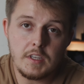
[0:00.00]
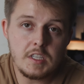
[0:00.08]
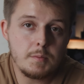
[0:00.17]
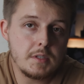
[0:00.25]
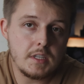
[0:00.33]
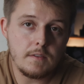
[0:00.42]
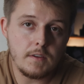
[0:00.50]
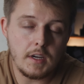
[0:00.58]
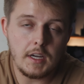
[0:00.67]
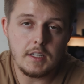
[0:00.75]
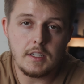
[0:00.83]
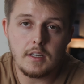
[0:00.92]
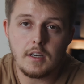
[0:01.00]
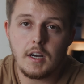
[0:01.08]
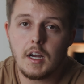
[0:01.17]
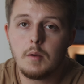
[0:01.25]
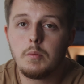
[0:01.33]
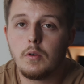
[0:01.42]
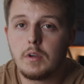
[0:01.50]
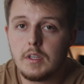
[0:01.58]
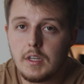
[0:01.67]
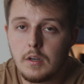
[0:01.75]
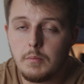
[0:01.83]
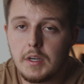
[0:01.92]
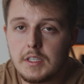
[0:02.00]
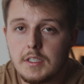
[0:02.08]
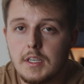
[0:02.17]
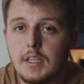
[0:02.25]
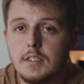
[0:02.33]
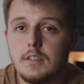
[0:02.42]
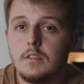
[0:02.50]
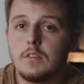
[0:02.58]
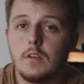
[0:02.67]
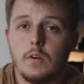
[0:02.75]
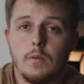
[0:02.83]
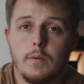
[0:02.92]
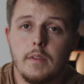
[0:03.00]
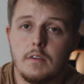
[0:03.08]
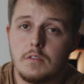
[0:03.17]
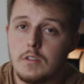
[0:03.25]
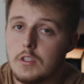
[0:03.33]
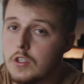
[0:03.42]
this specific idea, I broke it down by sets. So there's the